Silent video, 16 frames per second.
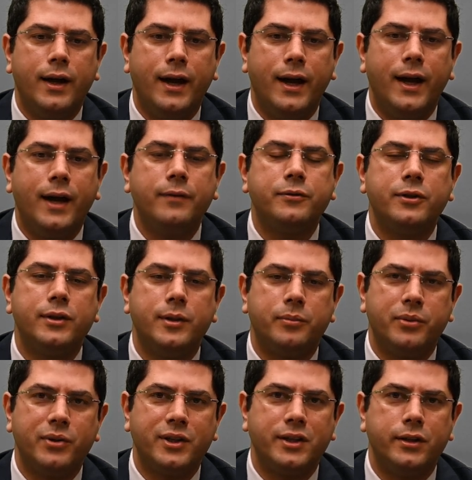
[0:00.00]
After the
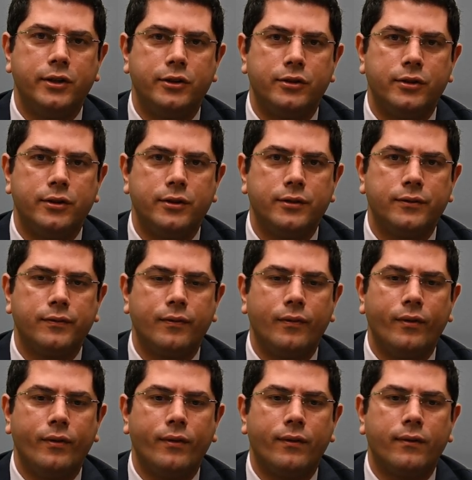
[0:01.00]
procedure,
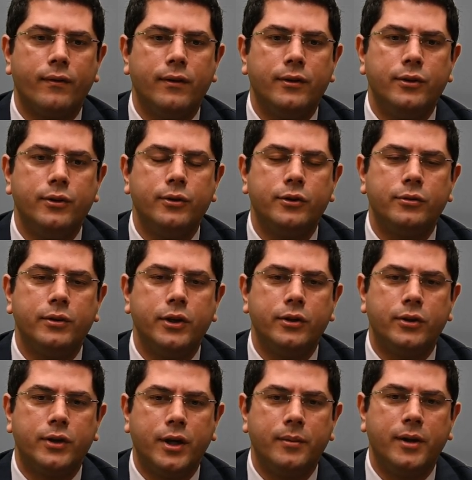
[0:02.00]
Usually
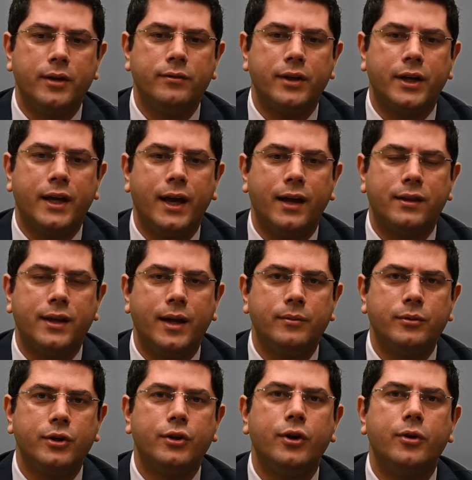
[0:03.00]
you come out of the cath
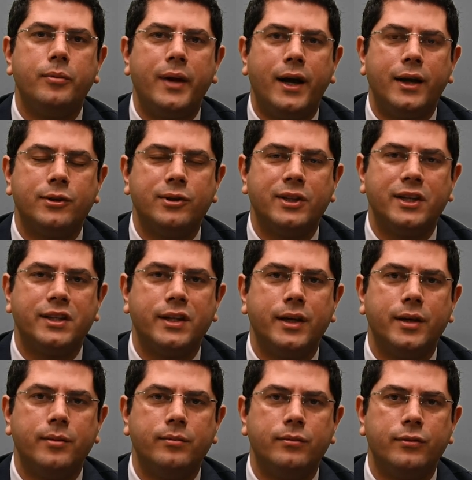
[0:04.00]
lab, you go back to the
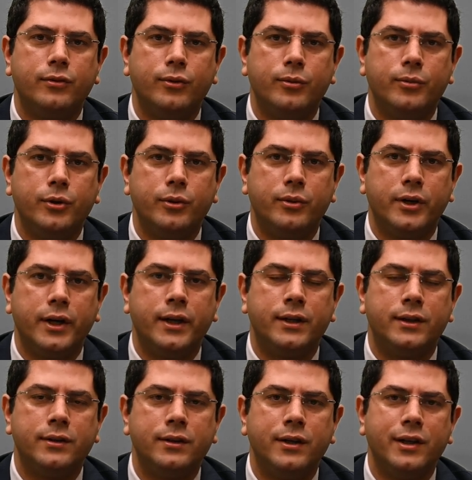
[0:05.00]
same room you were
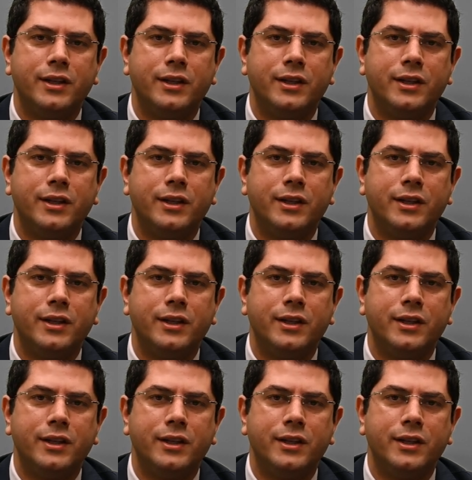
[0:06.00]
in.